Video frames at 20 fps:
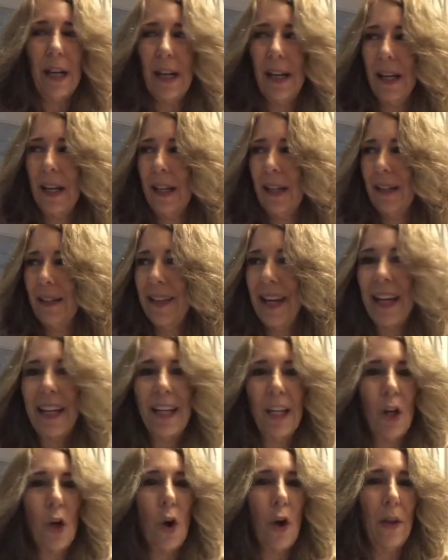and
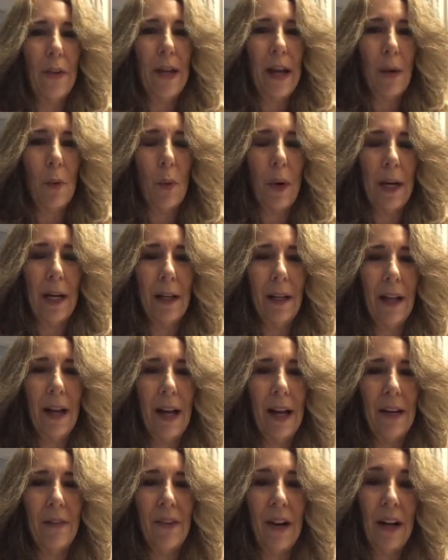taking on that way of
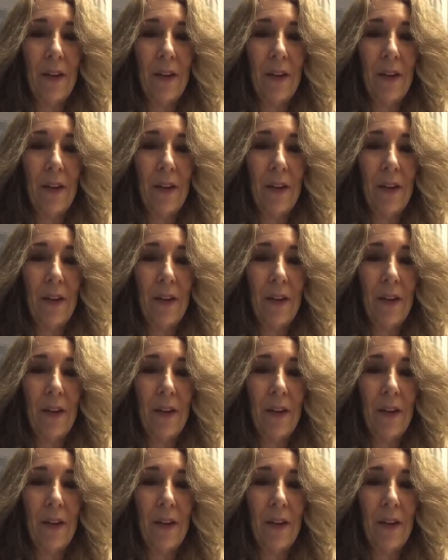life.